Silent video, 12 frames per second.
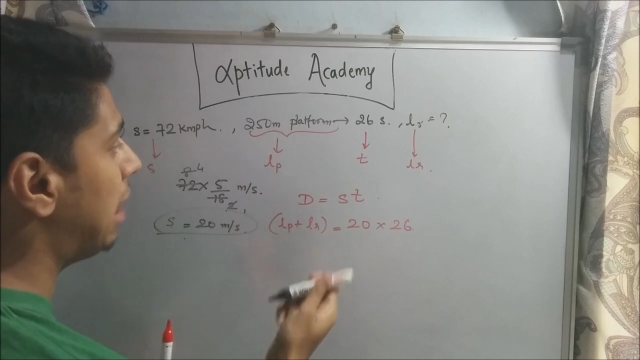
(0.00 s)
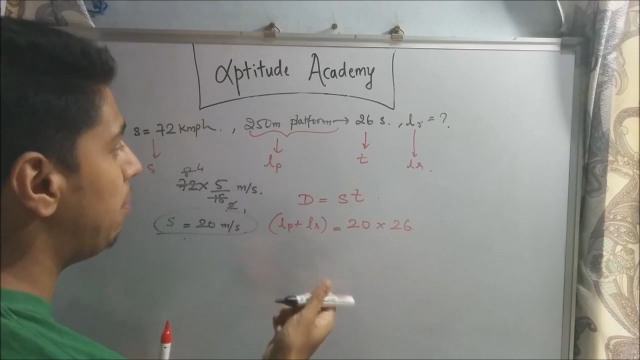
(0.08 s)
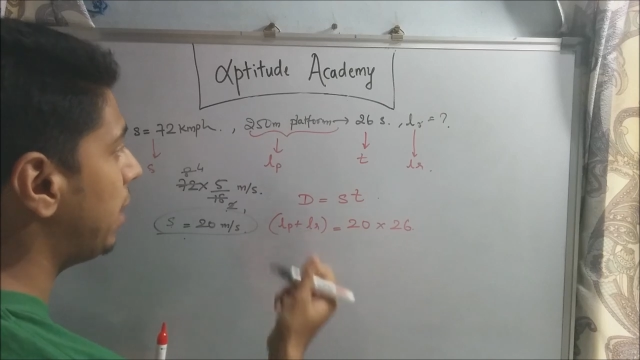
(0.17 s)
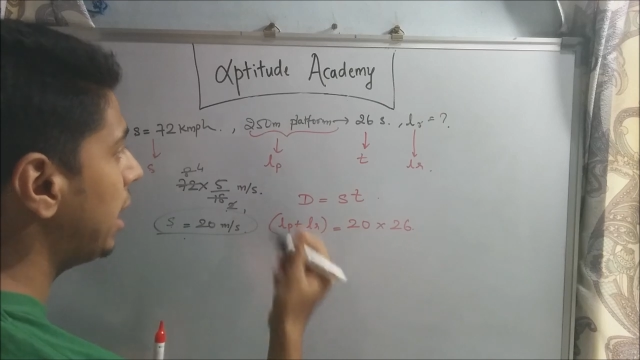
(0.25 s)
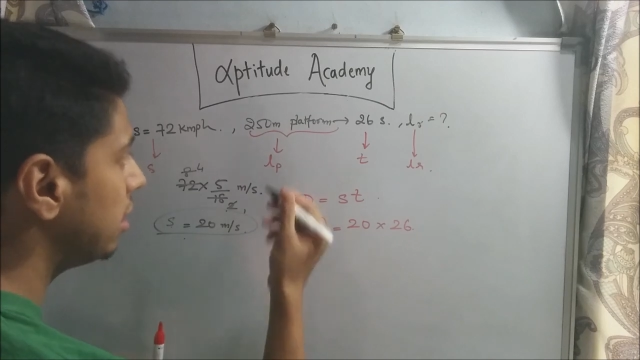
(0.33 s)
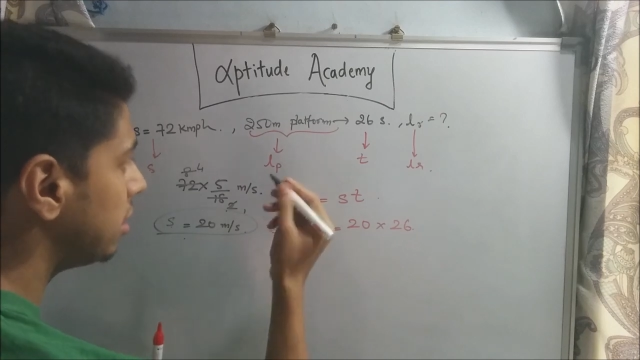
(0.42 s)

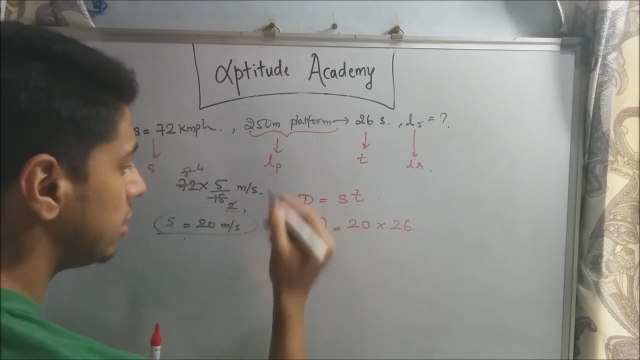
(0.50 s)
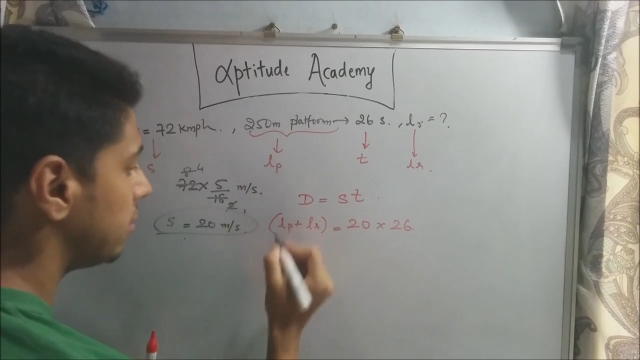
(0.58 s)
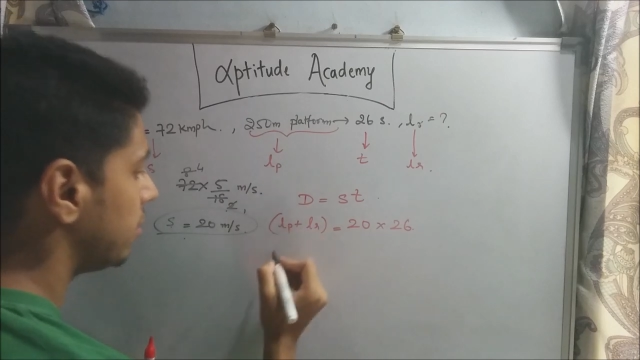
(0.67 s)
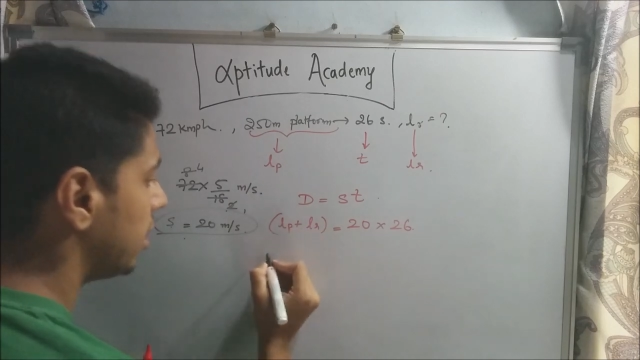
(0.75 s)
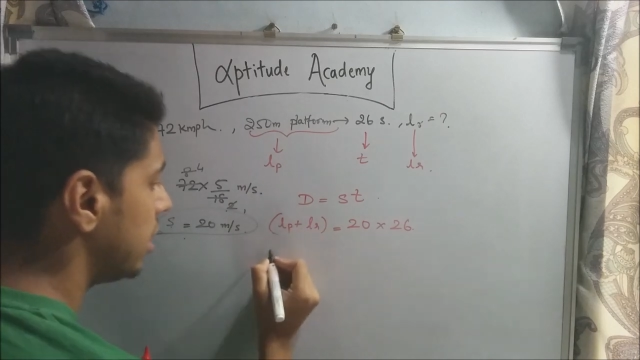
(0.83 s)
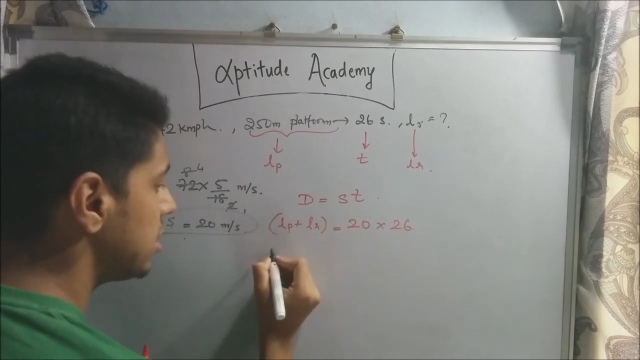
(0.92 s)
LP
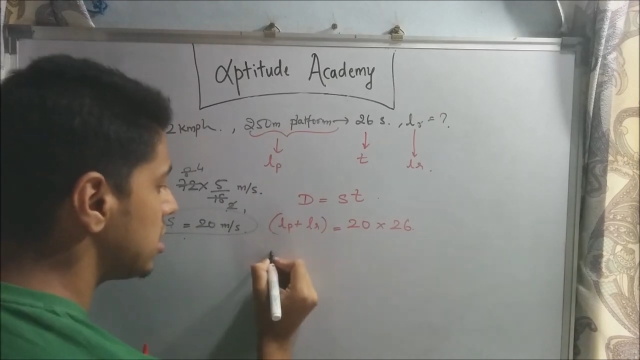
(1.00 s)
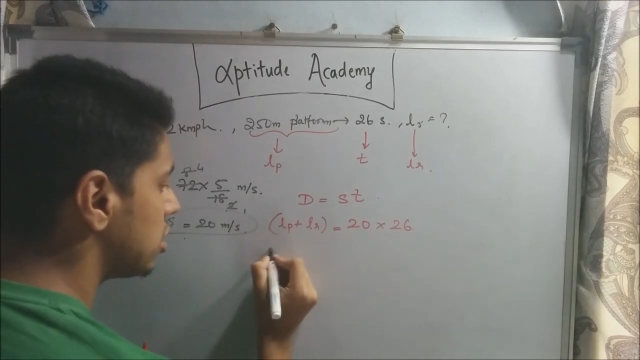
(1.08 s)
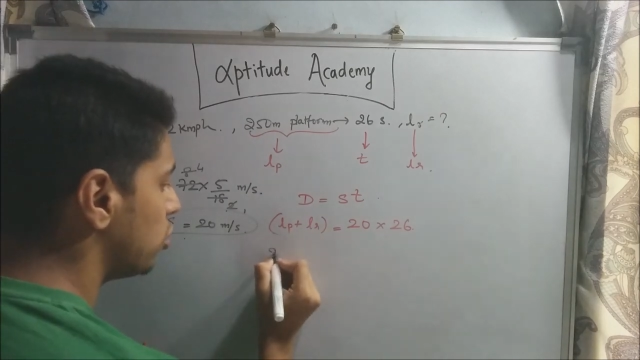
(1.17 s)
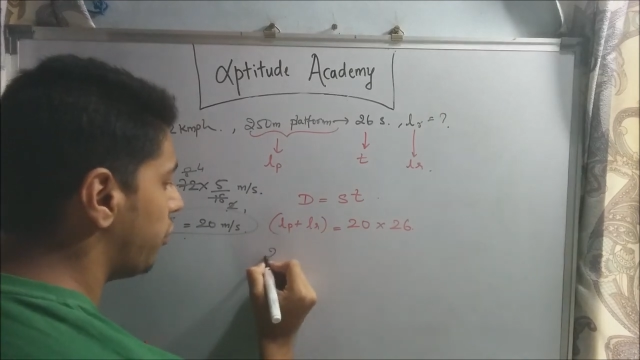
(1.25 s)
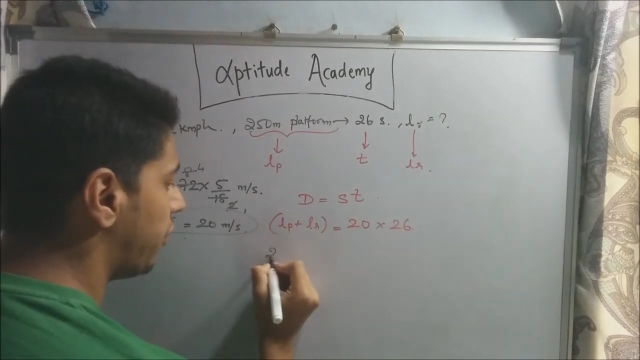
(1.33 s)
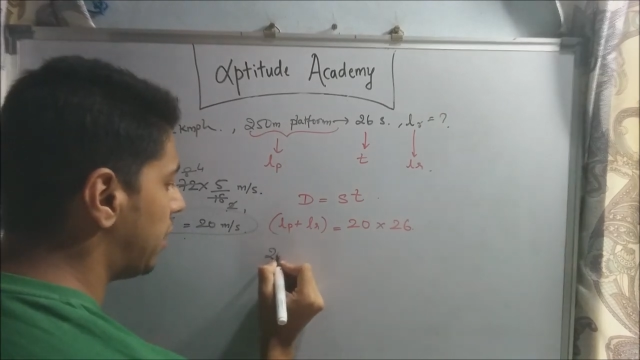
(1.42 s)
is
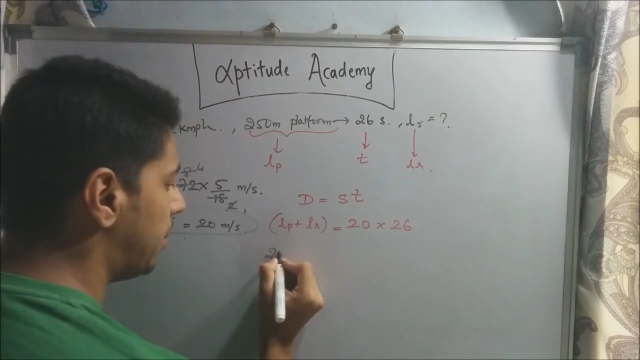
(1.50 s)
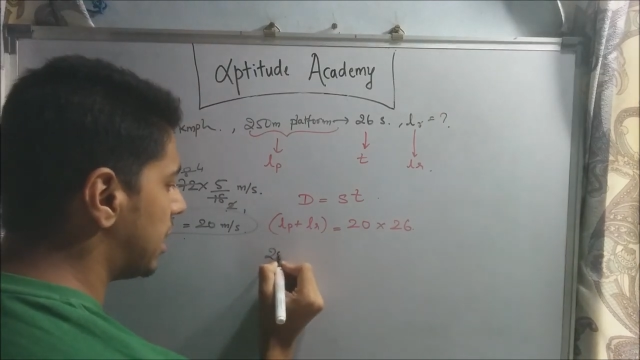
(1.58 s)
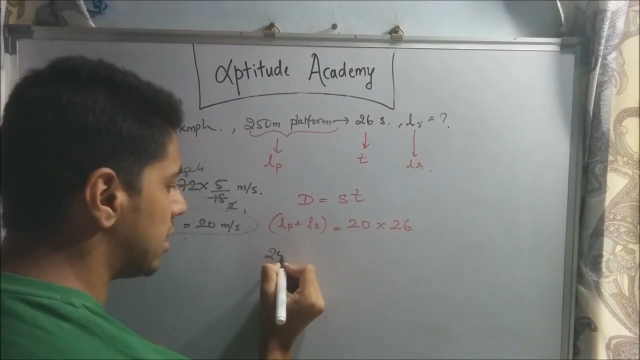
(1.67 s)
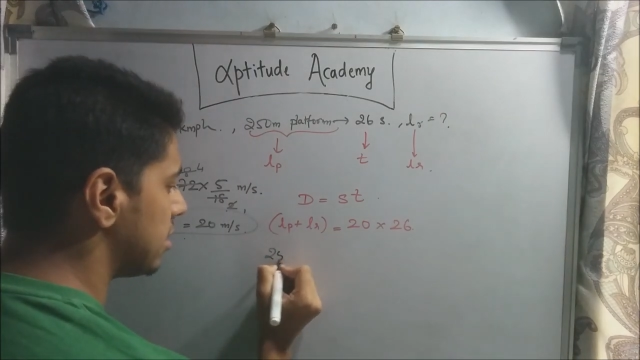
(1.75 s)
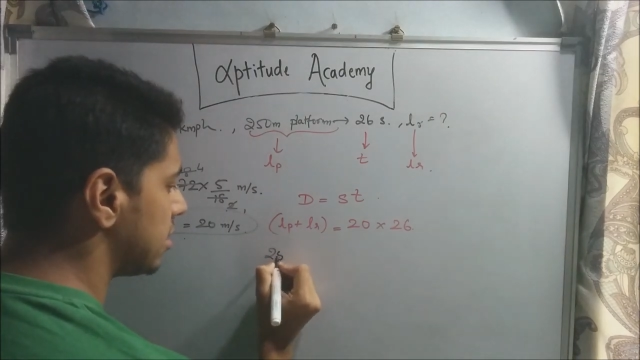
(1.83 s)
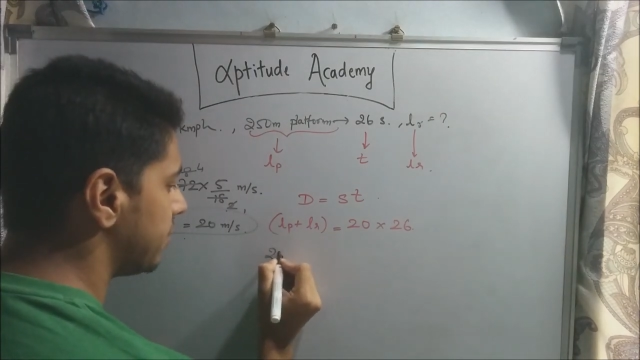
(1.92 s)
250
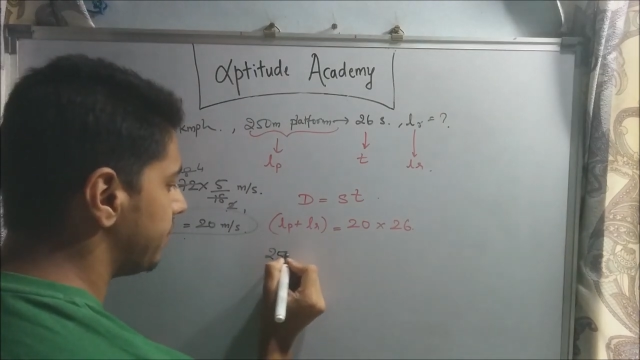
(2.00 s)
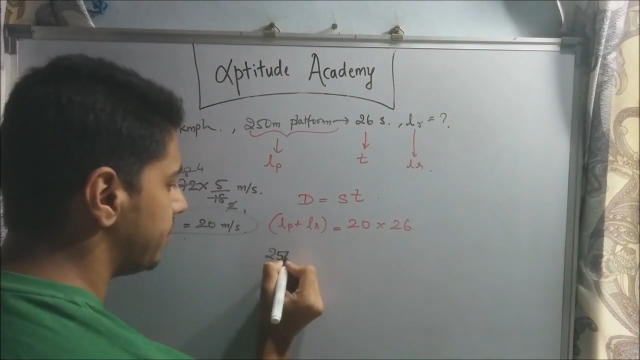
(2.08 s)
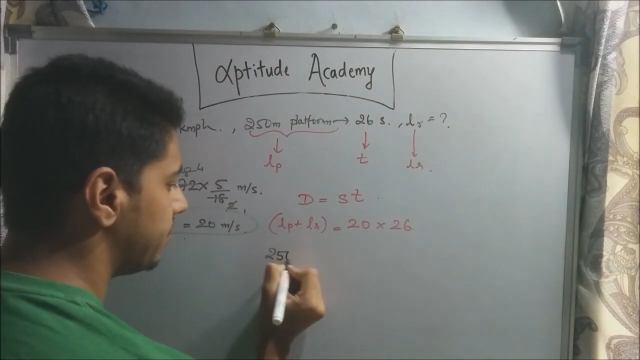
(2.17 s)
meters